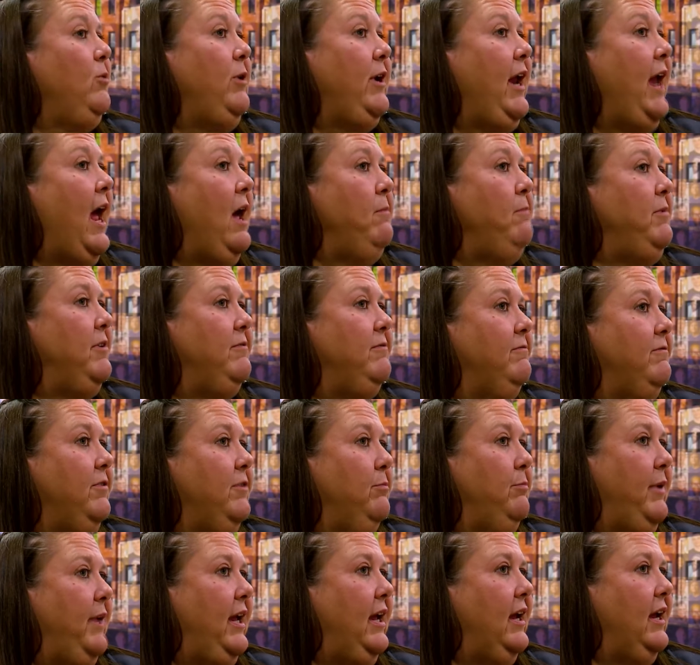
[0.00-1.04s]
would happen for
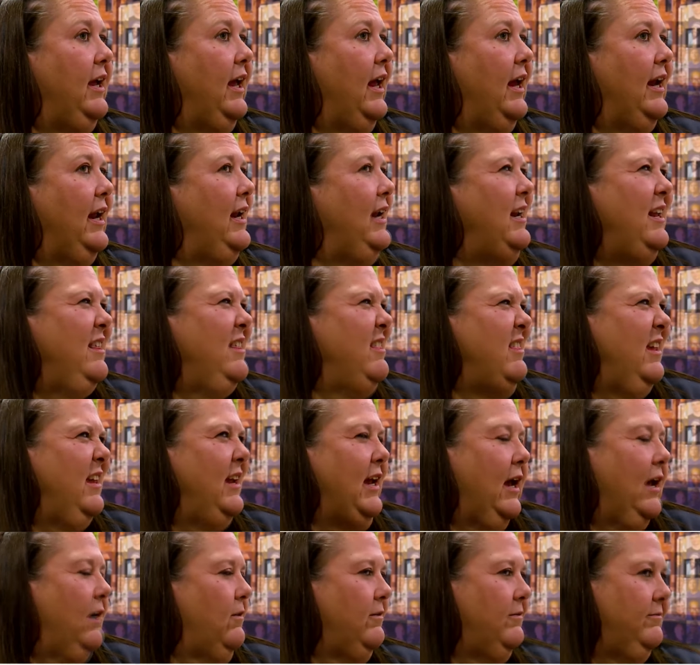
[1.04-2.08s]
me again. I didn't think
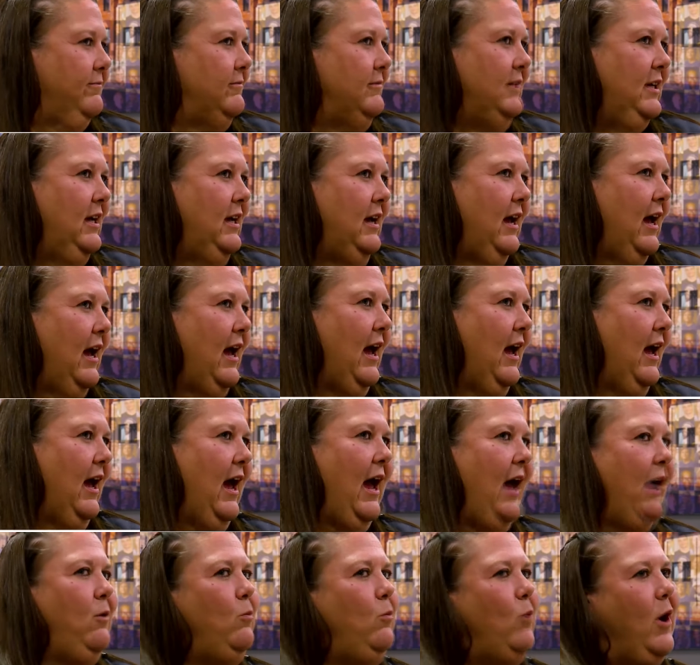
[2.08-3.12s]
I,
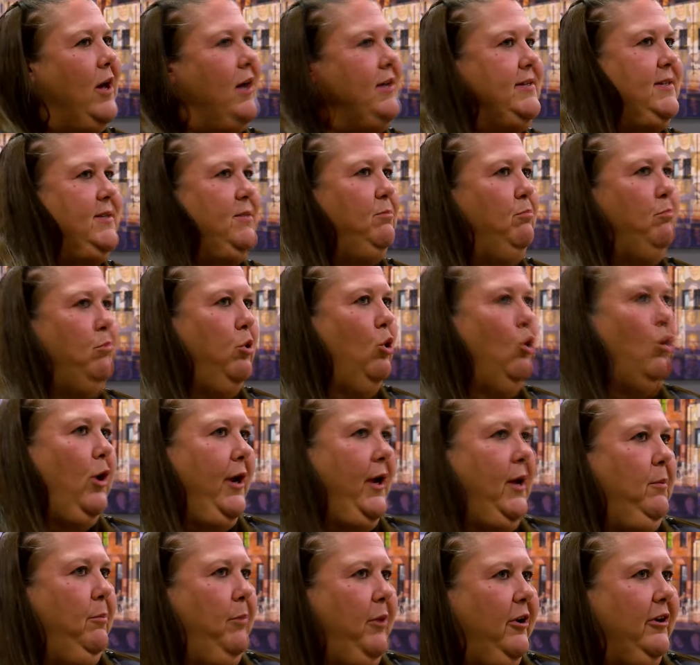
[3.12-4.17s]
I was
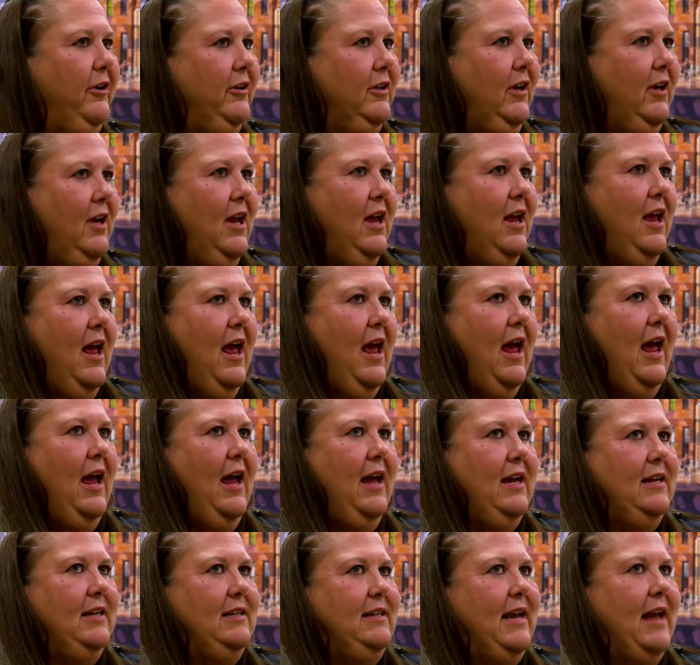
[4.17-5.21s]
employable,
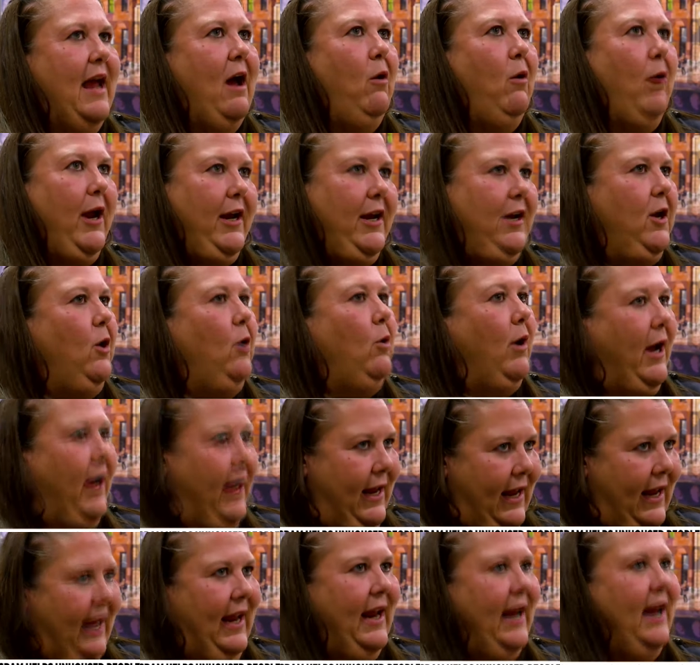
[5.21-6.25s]
and now I know I
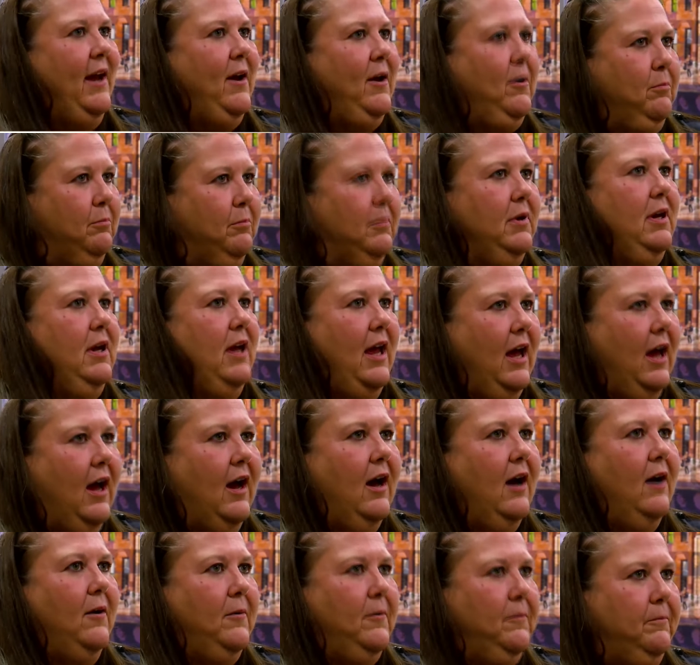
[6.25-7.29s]
am.
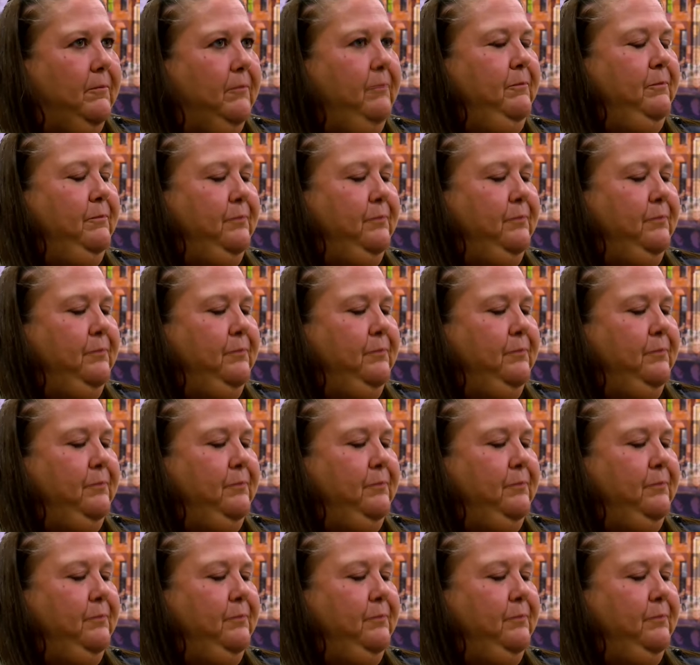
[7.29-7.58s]
Um,